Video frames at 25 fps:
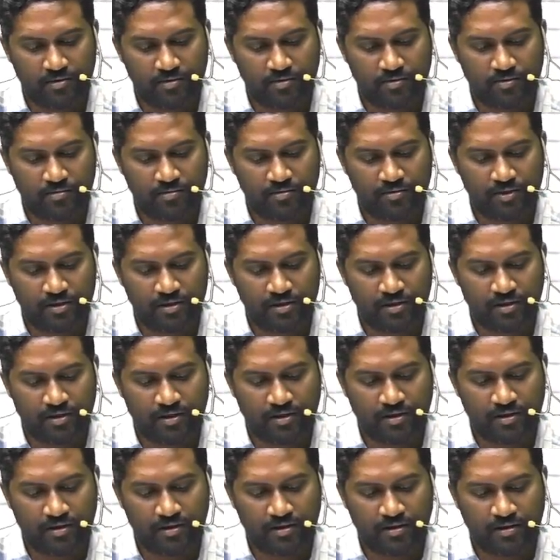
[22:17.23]

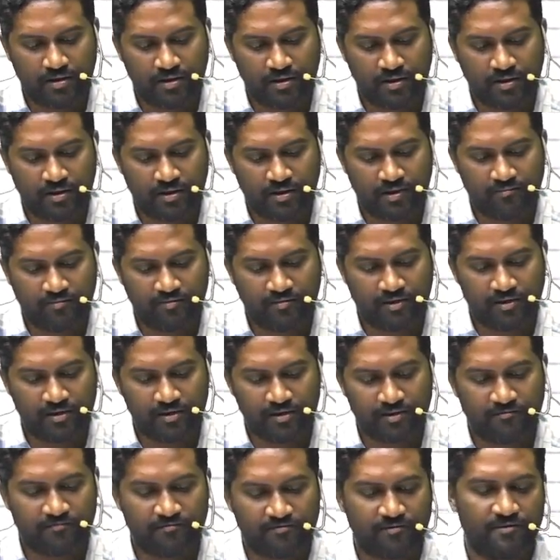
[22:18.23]
during
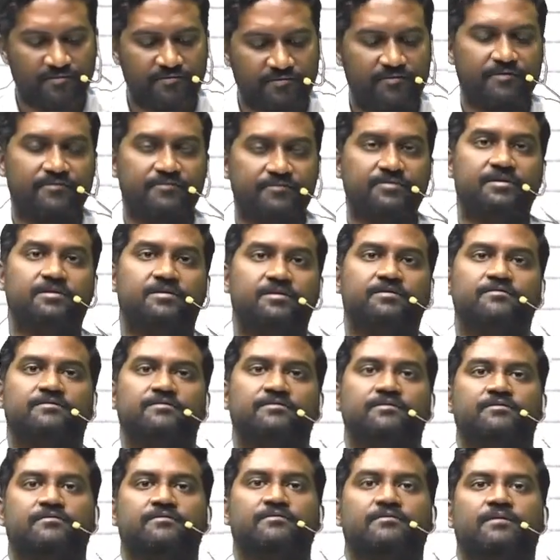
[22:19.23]
recovery phase of the
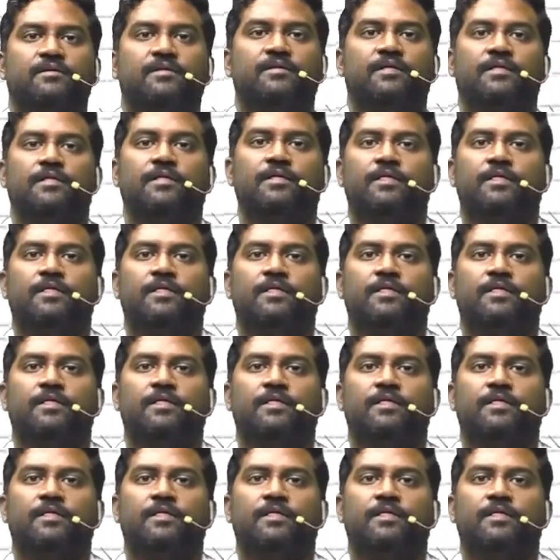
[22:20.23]
disease.